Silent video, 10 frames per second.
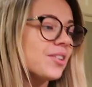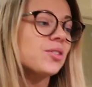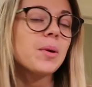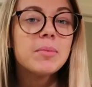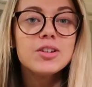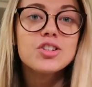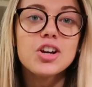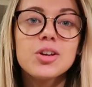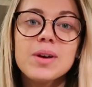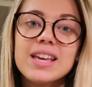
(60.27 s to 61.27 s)
So what I'm going to show
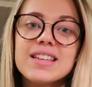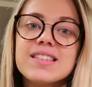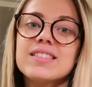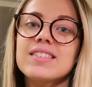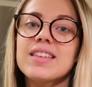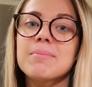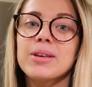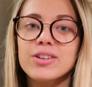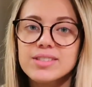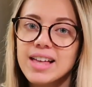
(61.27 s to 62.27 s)
you is the
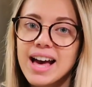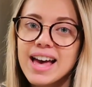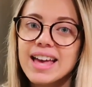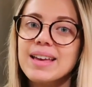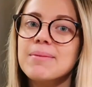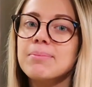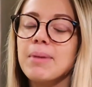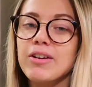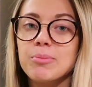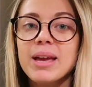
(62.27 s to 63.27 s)
meals that
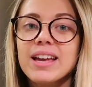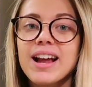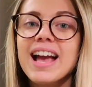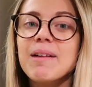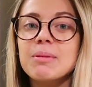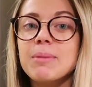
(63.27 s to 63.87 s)
my roommate and I have been